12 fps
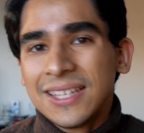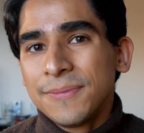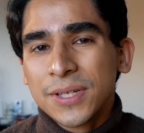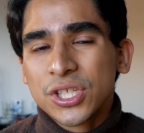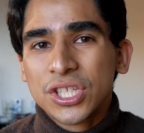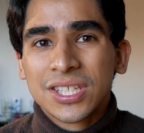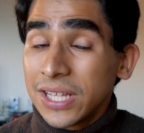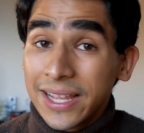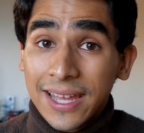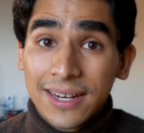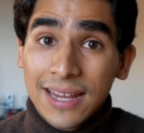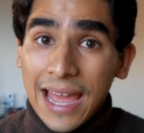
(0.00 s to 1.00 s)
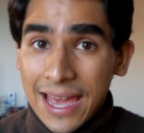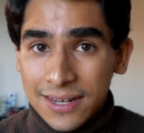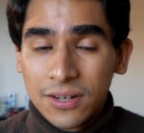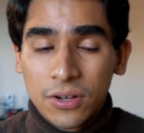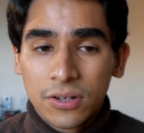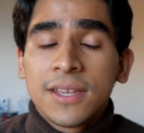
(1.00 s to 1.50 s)
image is like an
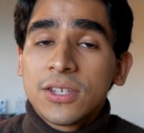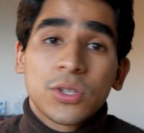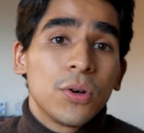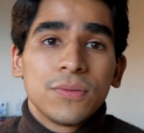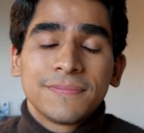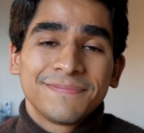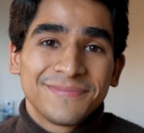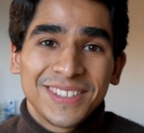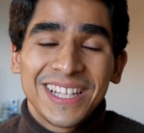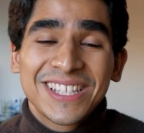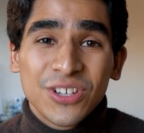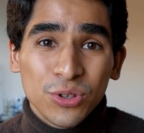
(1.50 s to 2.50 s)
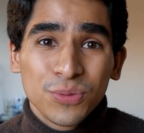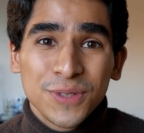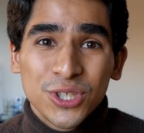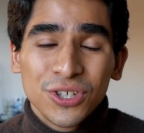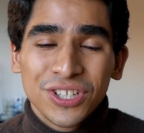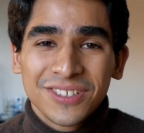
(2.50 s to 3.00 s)
added on. So let's go to Midjourney.